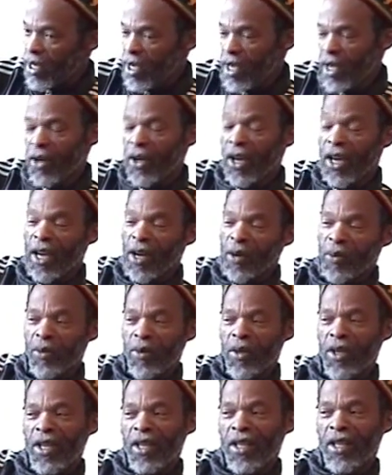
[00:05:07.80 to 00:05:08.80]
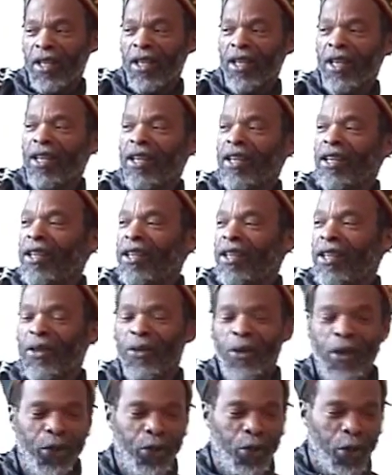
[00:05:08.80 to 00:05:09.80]
here I am in the
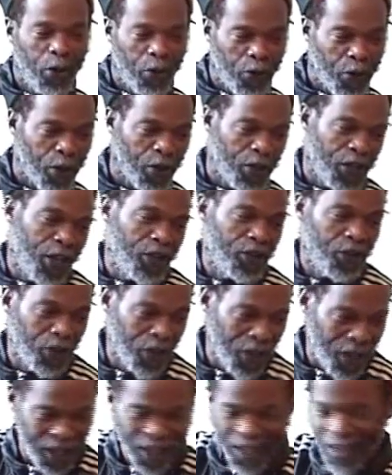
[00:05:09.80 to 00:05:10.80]
21st century,